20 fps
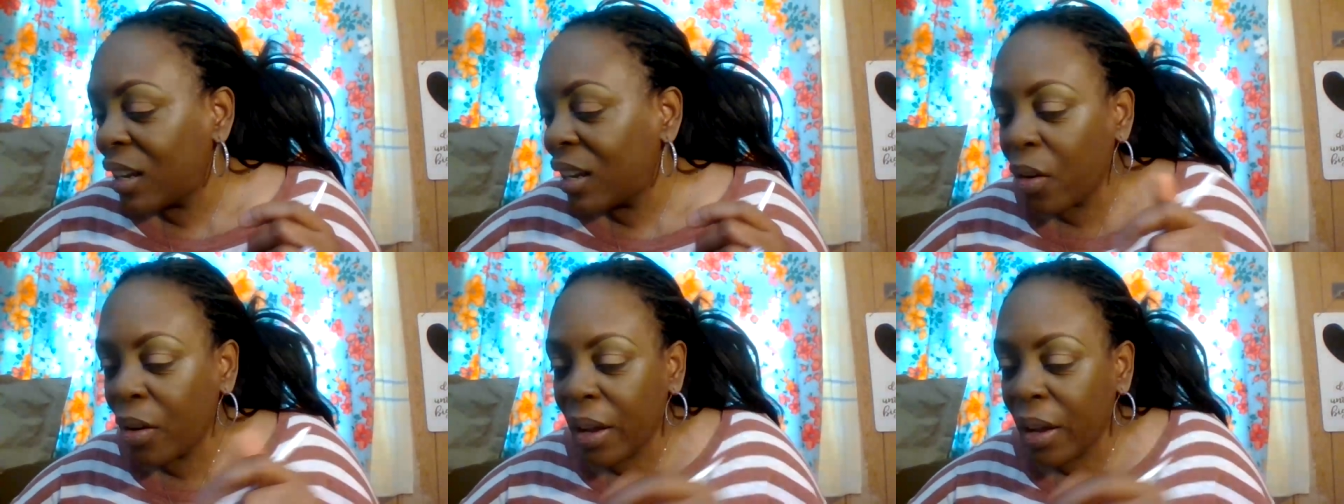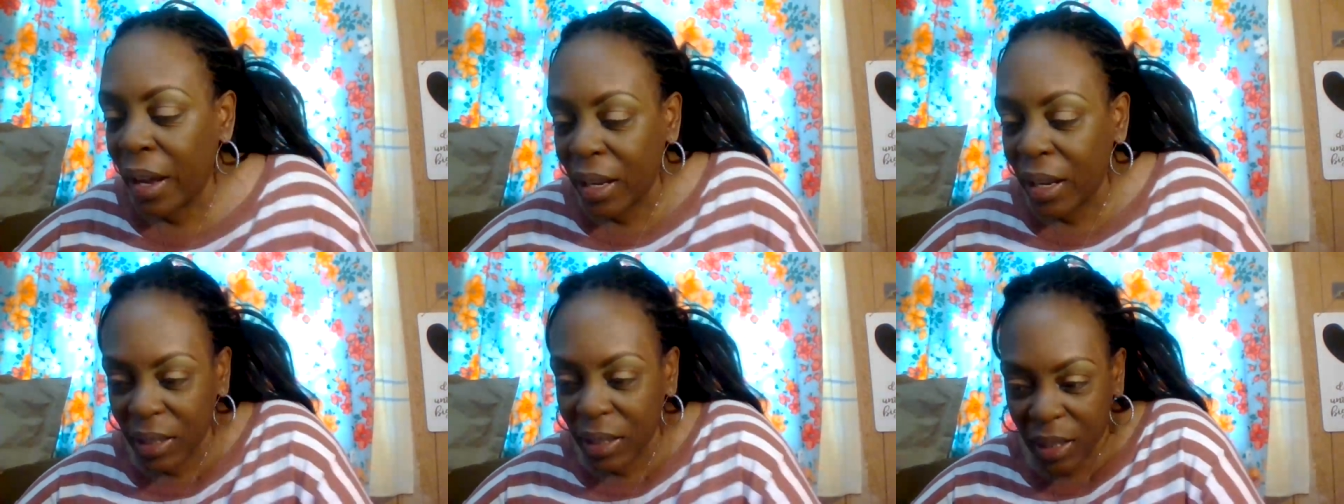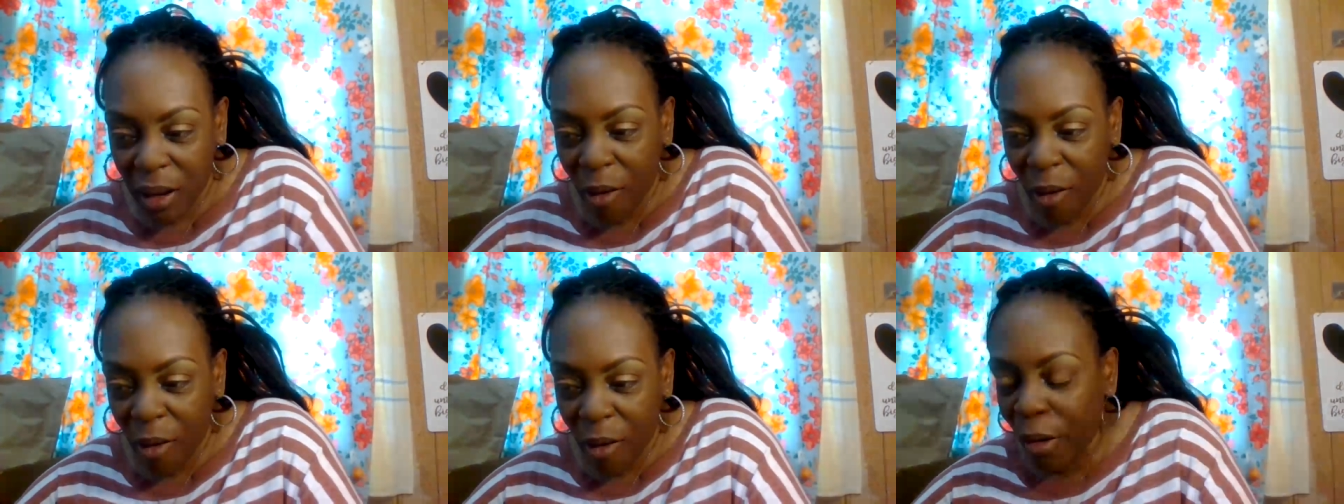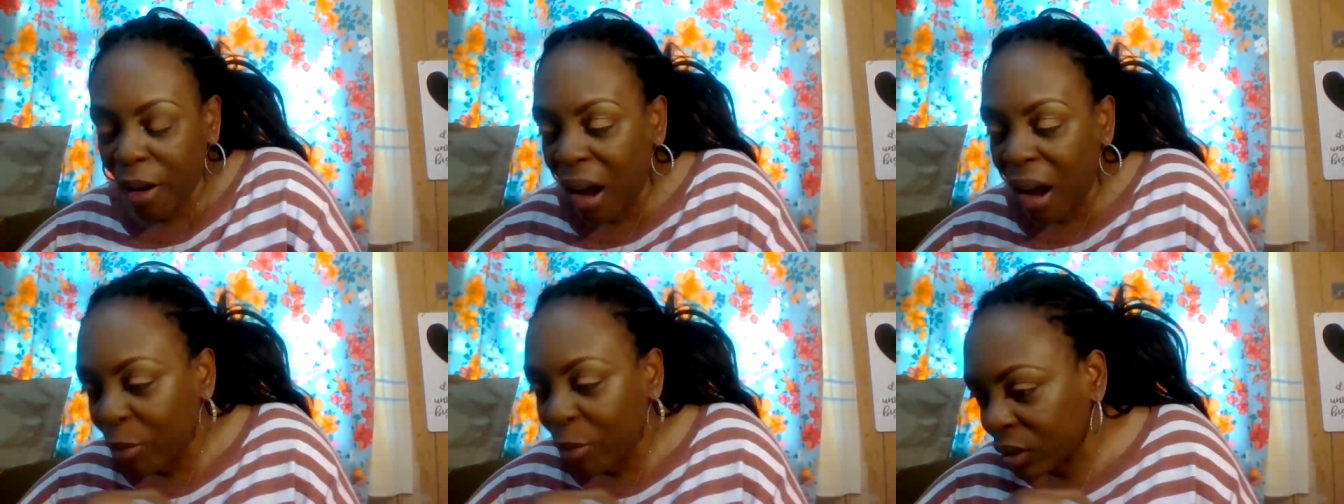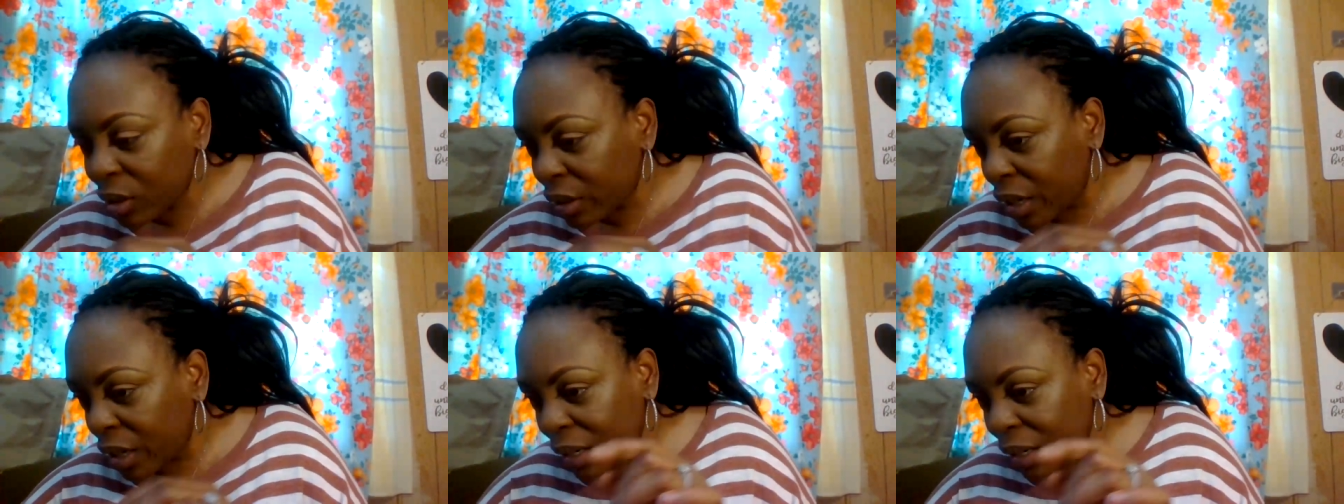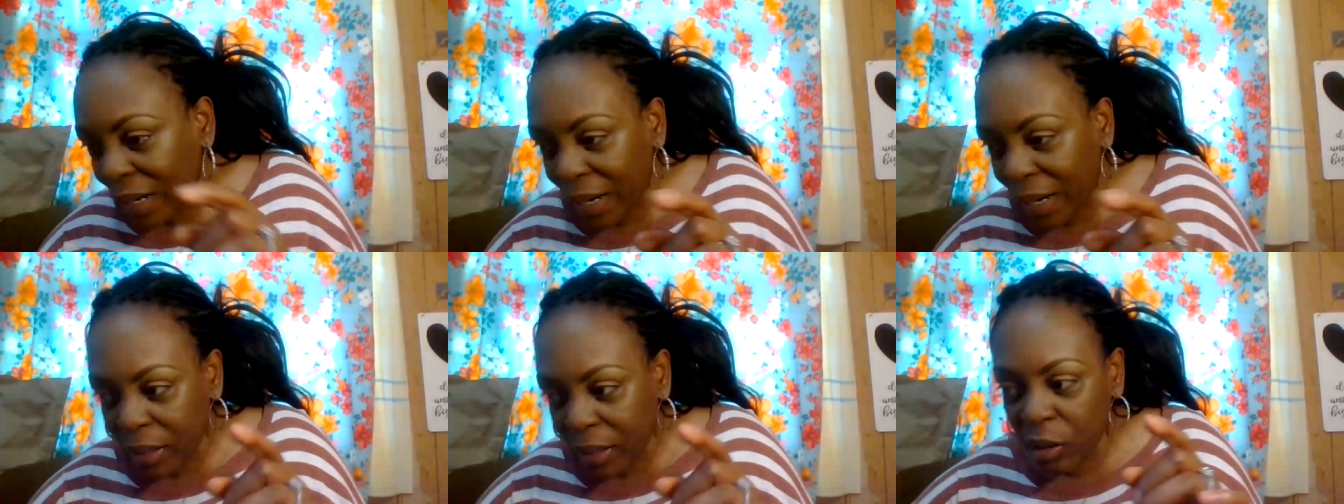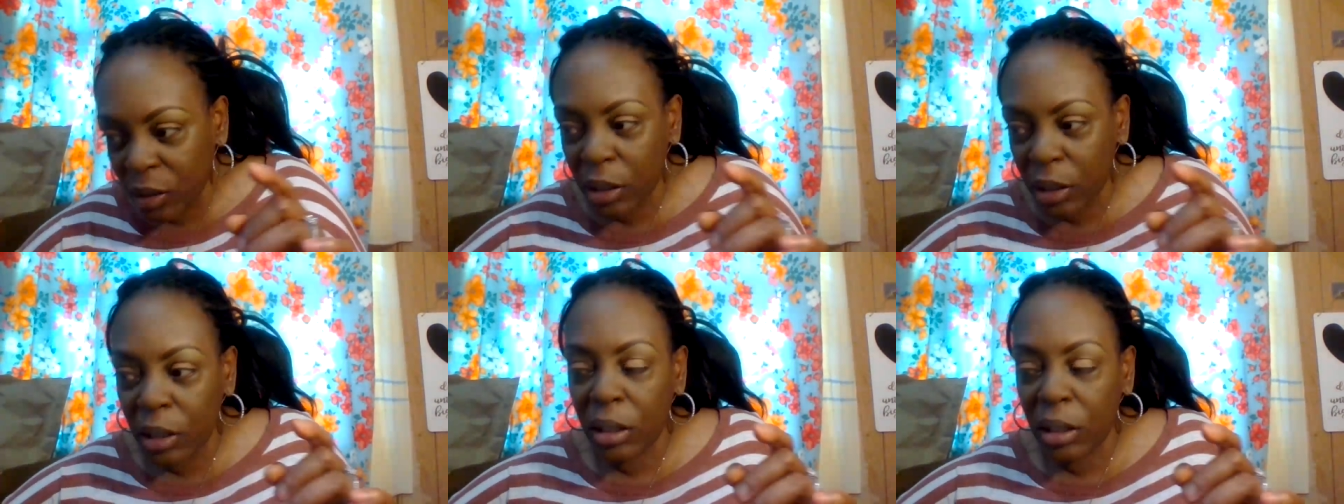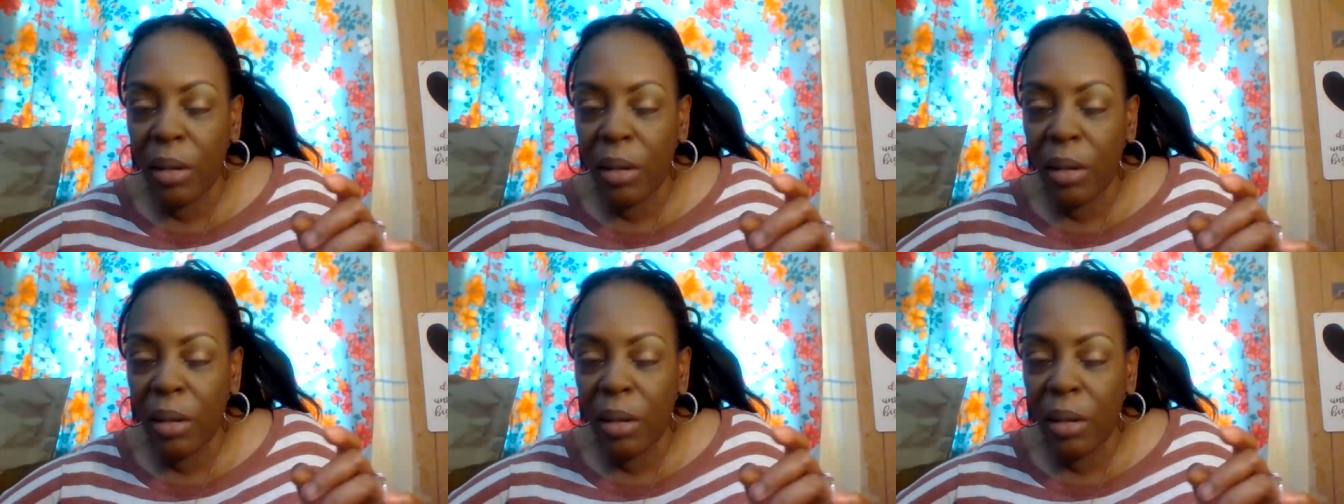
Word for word: okay so we're almost done I gotta just